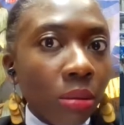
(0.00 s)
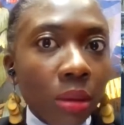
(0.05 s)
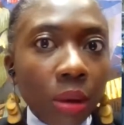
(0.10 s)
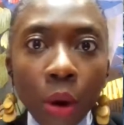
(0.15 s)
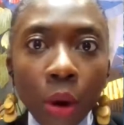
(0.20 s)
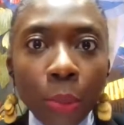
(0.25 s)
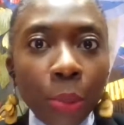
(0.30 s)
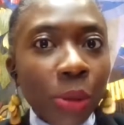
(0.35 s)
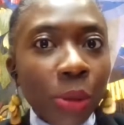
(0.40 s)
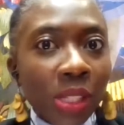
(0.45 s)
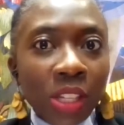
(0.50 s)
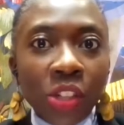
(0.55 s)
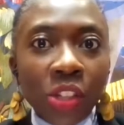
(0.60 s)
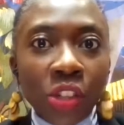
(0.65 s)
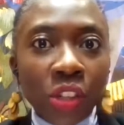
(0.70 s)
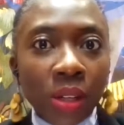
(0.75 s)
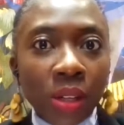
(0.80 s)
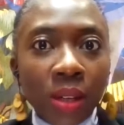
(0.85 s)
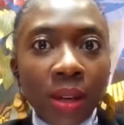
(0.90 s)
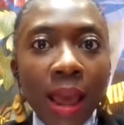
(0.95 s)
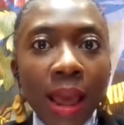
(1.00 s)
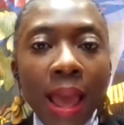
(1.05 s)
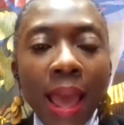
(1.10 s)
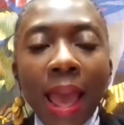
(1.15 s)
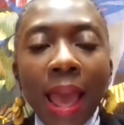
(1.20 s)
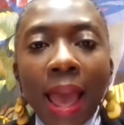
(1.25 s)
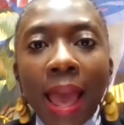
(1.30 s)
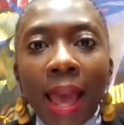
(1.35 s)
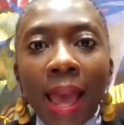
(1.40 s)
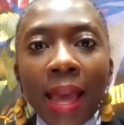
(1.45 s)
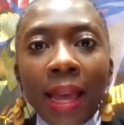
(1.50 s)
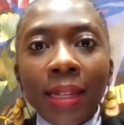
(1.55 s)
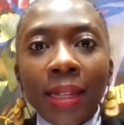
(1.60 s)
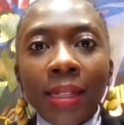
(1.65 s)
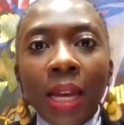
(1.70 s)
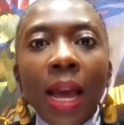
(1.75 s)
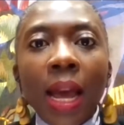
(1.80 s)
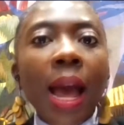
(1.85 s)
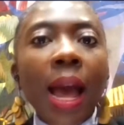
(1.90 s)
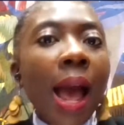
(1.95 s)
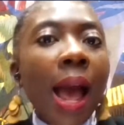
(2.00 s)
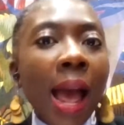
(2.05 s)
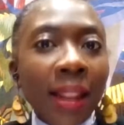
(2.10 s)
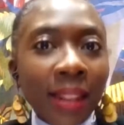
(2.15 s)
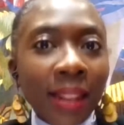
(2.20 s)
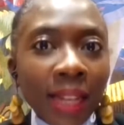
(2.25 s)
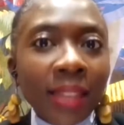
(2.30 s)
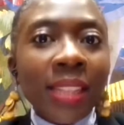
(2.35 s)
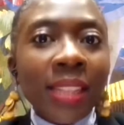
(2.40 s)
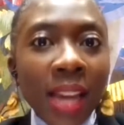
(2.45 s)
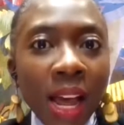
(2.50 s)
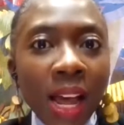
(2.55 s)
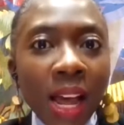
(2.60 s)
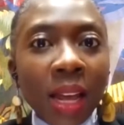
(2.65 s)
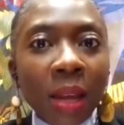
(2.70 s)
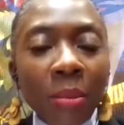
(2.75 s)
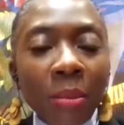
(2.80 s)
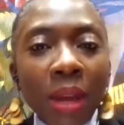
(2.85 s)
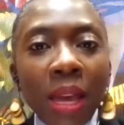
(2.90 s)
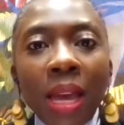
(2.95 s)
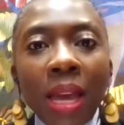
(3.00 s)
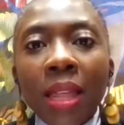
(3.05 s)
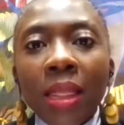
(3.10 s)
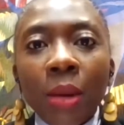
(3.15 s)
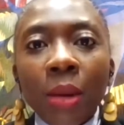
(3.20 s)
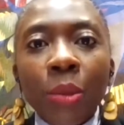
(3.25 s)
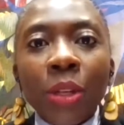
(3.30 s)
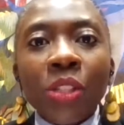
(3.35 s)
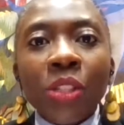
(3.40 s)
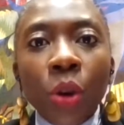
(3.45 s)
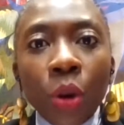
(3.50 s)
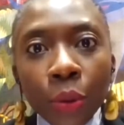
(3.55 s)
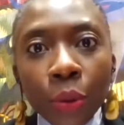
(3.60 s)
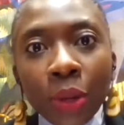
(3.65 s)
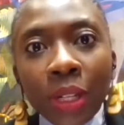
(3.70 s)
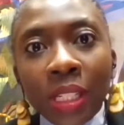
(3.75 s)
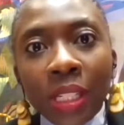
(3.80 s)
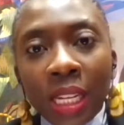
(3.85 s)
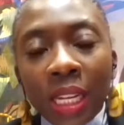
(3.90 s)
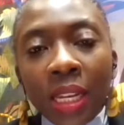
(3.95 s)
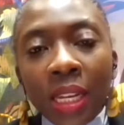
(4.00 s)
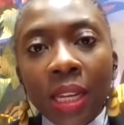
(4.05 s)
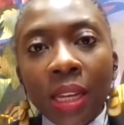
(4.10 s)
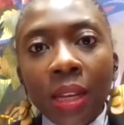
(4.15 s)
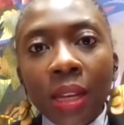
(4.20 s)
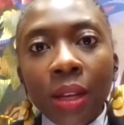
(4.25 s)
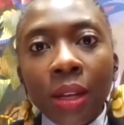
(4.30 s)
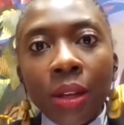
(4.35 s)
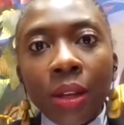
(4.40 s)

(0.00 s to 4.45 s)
opposition. And at that time, there was already